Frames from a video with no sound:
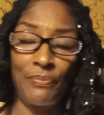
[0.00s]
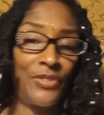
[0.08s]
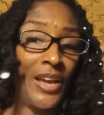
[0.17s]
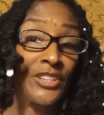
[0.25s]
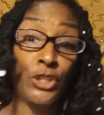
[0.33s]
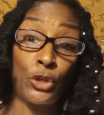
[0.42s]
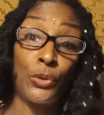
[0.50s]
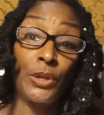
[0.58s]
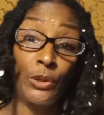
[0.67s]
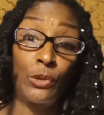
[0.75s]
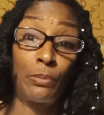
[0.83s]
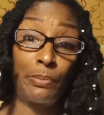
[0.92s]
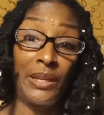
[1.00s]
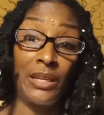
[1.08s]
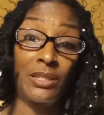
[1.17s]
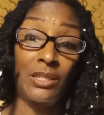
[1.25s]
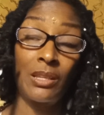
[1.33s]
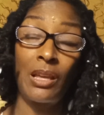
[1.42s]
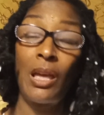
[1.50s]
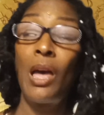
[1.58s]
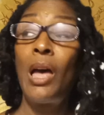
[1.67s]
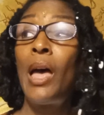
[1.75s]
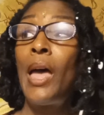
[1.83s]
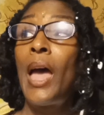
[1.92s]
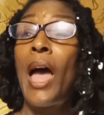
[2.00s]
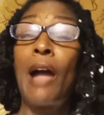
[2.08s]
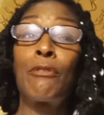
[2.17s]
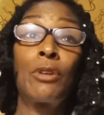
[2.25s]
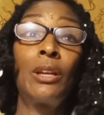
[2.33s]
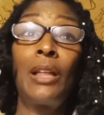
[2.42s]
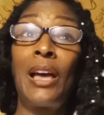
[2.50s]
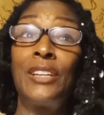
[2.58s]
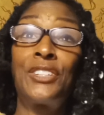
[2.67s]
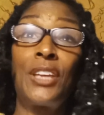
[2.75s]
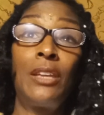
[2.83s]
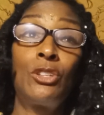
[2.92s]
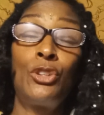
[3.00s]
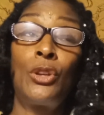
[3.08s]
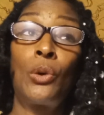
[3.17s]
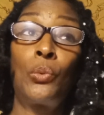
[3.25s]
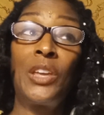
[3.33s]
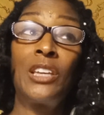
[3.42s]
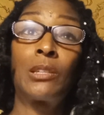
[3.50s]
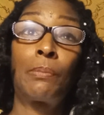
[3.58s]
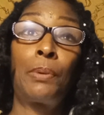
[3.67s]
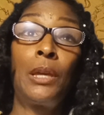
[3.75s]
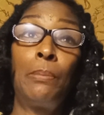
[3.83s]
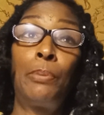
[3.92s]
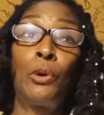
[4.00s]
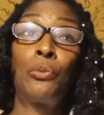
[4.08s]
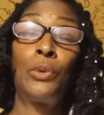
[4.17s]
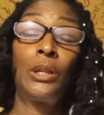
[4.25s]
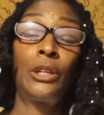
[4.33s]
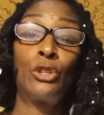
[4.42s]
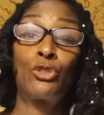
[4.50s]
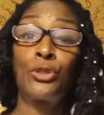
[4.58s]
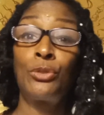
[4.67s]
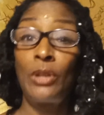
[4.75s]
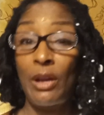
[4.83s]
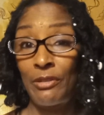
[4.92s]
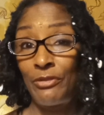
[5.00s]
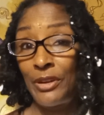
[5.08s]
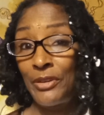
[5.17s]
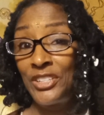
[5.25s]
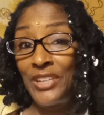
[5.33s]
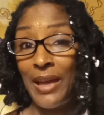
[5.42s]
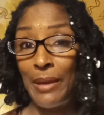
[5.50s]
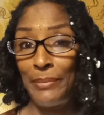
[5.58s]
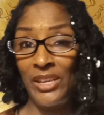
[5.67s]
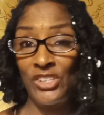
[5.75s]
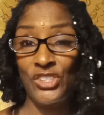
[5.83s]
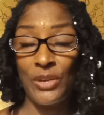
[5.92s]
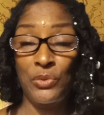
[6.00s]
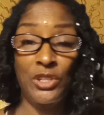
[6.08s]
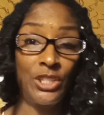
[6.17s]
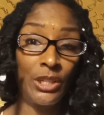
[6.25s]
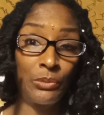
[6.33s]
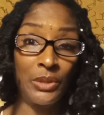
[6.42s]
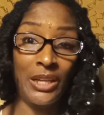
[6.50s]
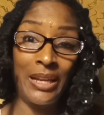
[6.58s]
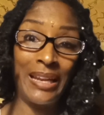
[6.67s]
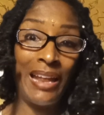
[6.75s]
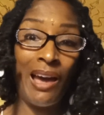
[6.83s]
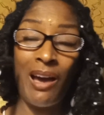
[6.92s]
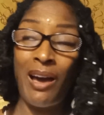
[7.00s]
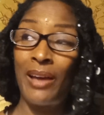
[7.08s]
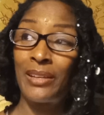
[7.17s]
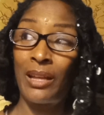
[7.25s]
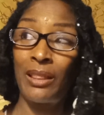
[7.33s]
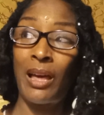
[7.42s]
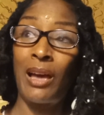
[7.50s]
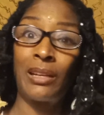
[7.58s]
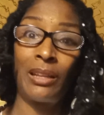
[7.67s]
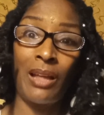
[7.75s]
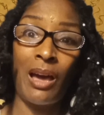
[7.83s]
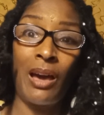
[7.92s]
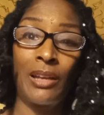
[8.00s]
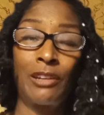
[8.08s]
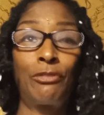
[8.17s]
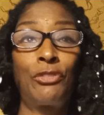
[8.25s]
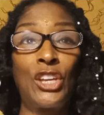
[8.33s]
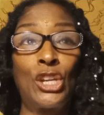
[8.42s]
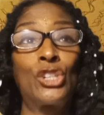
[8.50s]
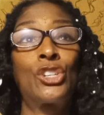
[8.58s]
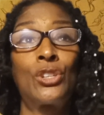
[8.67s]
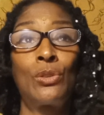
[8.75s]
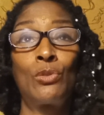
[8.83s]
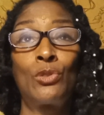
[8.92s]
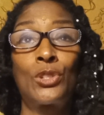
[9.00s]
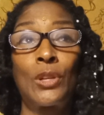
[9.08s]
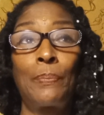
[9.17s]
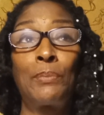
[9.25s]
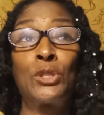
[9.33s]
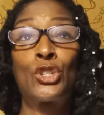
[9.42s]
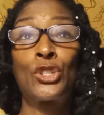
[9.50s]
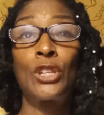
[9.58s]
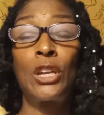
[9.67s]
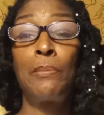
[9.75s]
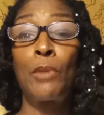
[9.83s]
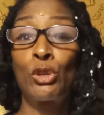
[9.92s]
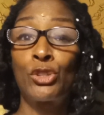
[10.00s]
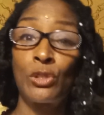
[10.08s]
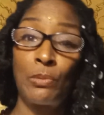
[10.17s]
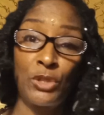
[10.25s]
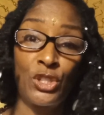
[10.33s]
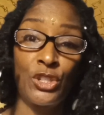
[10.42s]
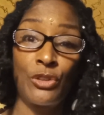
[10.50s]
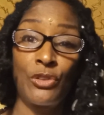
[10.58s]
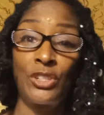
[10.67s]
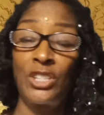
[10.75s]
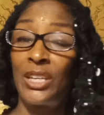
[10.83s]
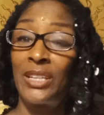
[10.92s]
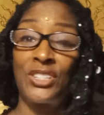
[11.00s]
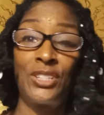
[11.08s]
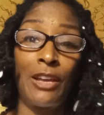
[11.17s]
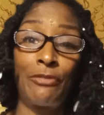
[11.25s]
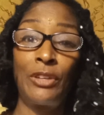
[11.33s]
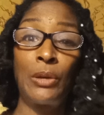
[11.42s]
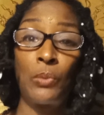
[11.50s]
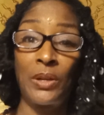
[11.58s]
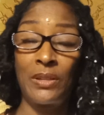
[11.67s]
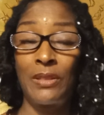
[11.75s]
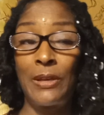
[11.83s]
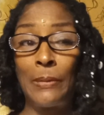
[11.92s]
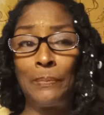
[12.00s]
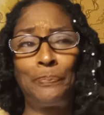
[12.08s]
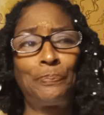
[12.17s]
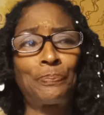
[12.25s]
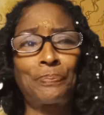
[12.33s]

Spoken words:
That's a critical piece. I realize that, we as a people really and truly are very damaged, and we're dealing with a lot of issues. Emotional maturity is definitely one of them.